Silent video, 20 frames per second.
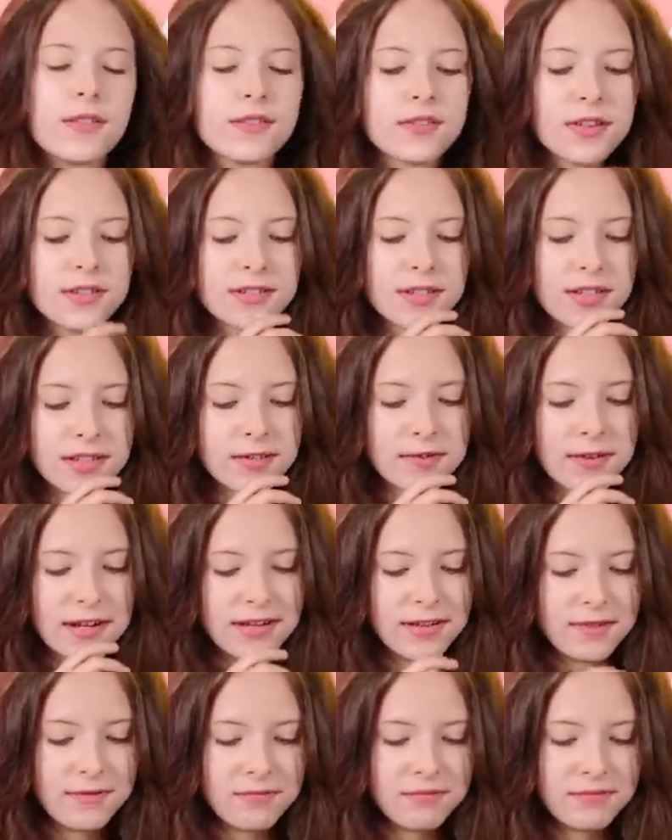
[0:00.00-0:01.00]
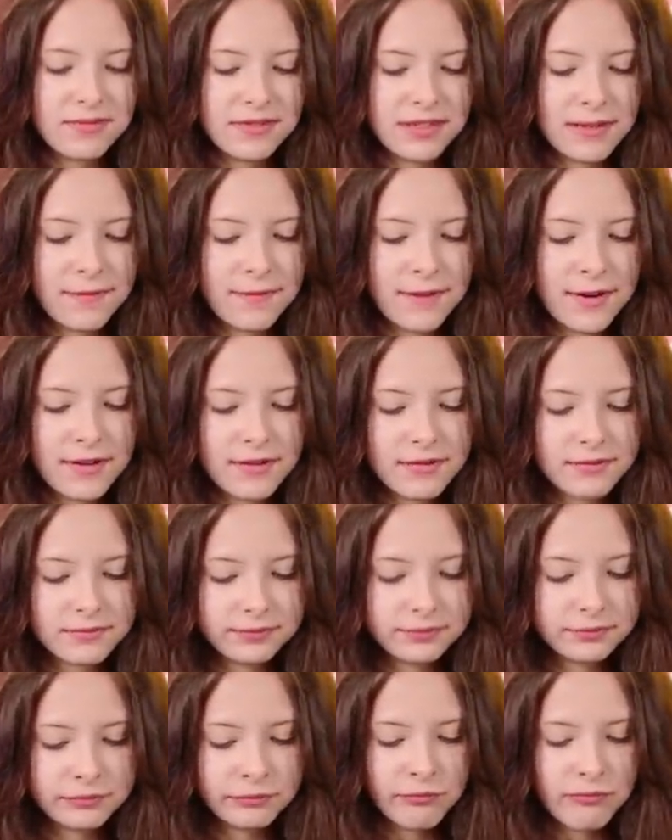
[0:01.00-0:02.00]
The sauce is very different
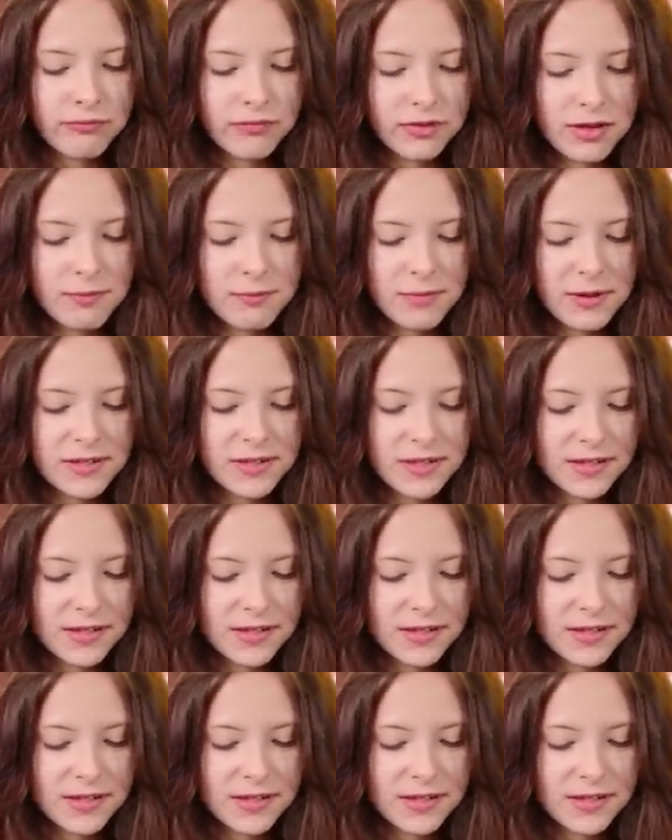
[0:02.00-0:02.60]
compared